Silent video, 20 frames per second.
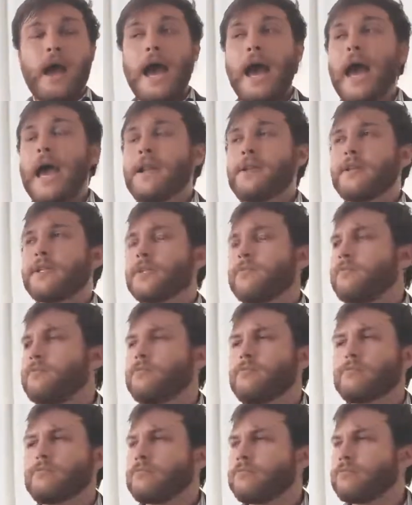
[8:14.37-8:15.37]
And
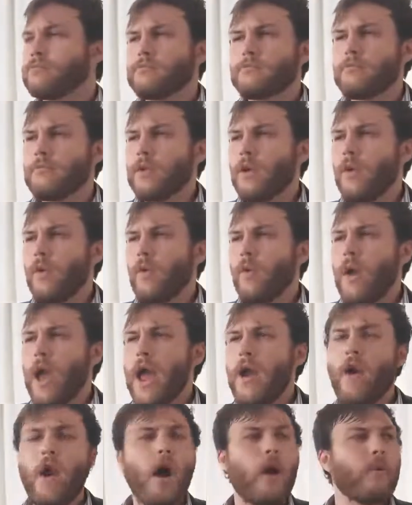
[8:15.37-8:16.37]

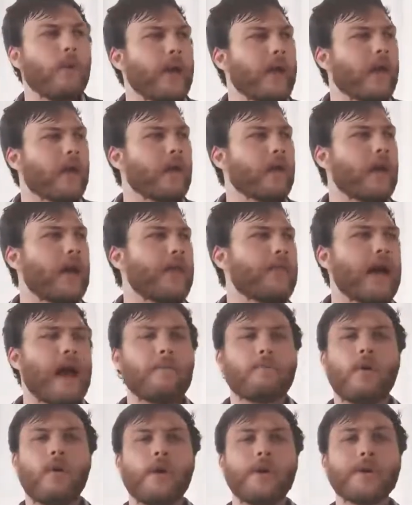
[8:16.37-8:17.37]
where are we at
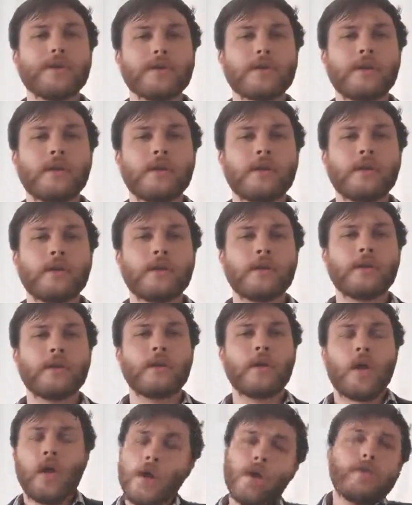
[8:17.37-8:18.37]
that point?
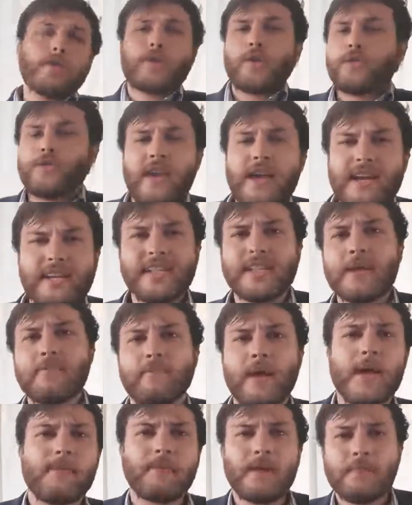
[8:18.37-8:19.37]
Who do you think's
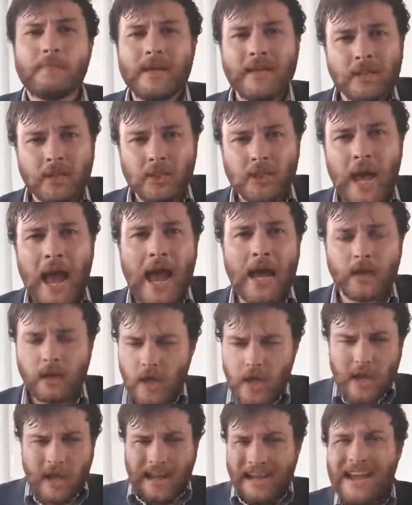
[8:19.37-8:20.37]
in PPP's chat
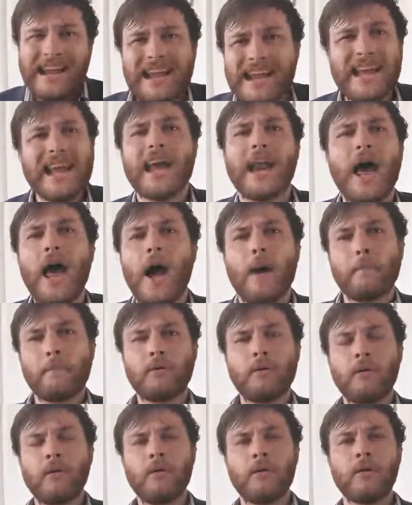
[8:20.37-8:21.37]
cleaning it
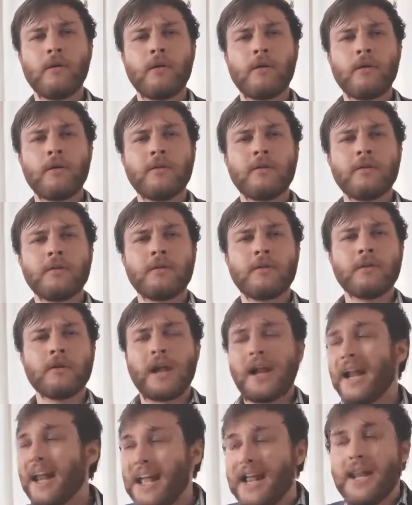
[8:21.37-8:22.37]
up?
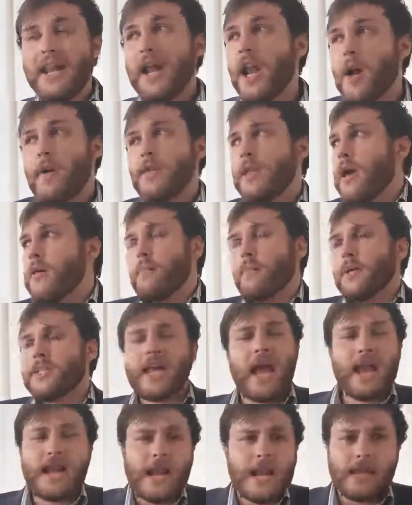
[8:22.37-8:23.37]
Cleaning it up, no,
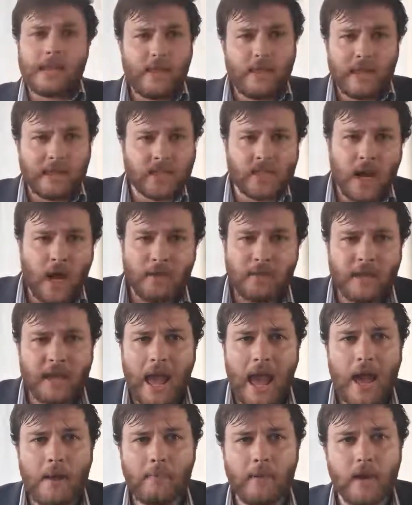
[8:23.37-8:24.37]
pretending that there's
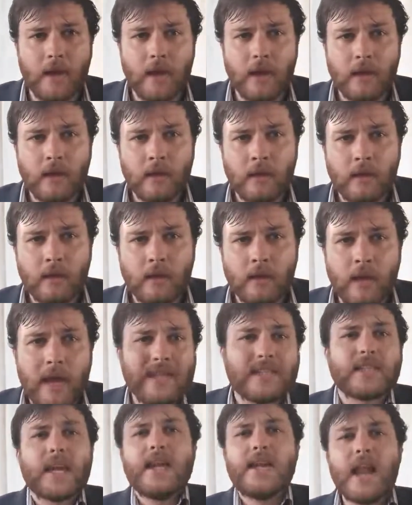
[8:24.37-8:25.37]
nothing happening.
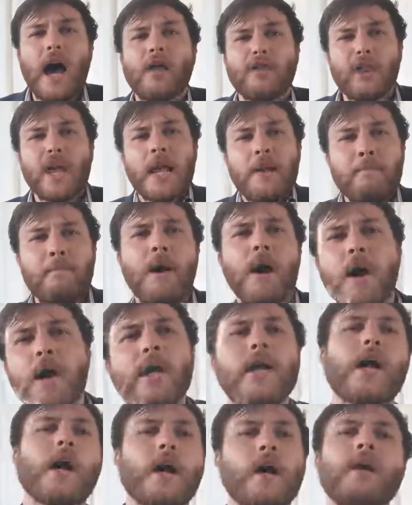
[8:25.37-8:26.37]
It's a nothing
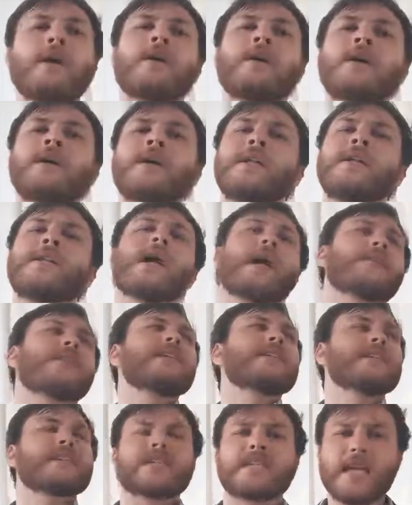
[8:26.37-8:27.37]
burger.
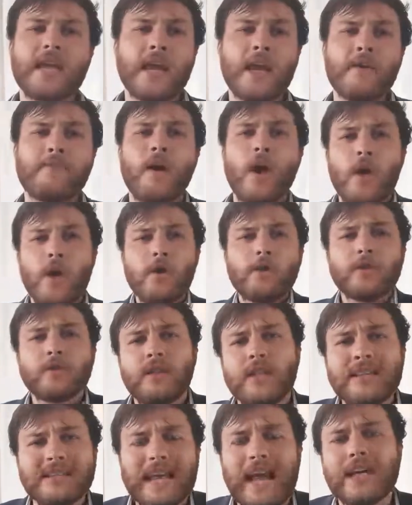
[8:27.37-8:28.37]
Nothing to see here. Who do
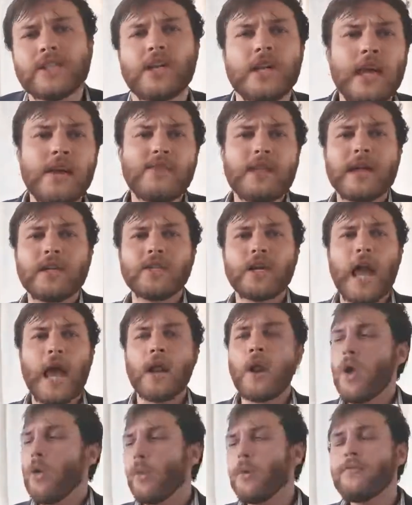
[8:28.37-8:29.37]
you think's actually in that
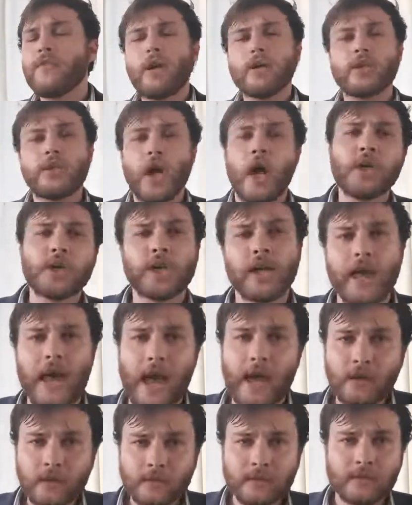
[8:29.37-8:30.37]
chat? Well, we've got Josh
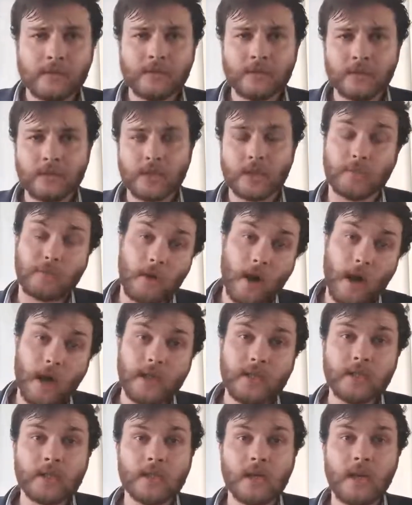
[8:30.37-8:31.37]
again.
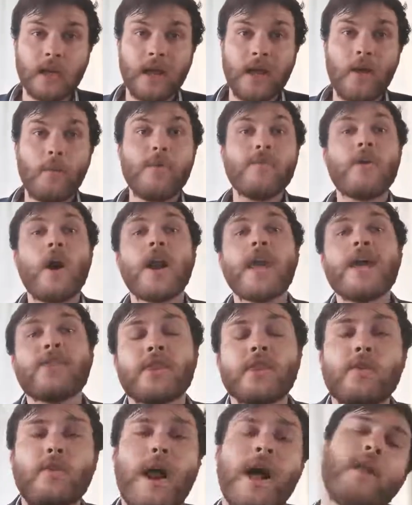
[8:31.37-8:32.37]
Surprise. We've got
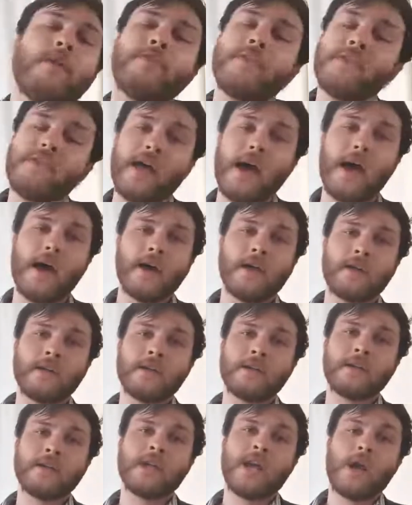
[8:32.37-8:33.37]
Ethan Ralph in there
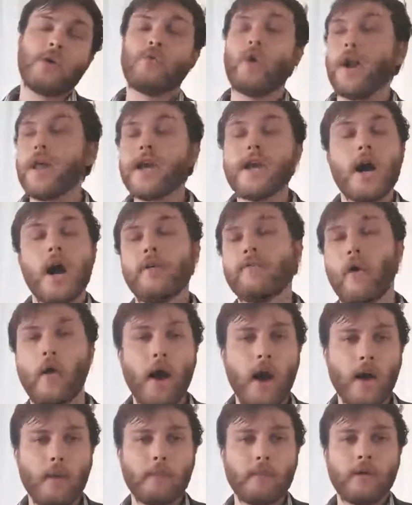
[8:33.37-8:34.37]
running
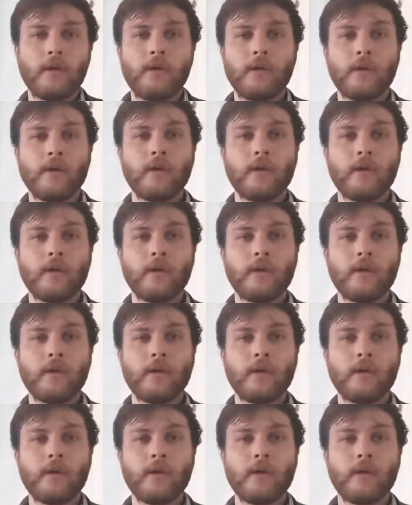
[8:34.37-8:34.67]
cover up.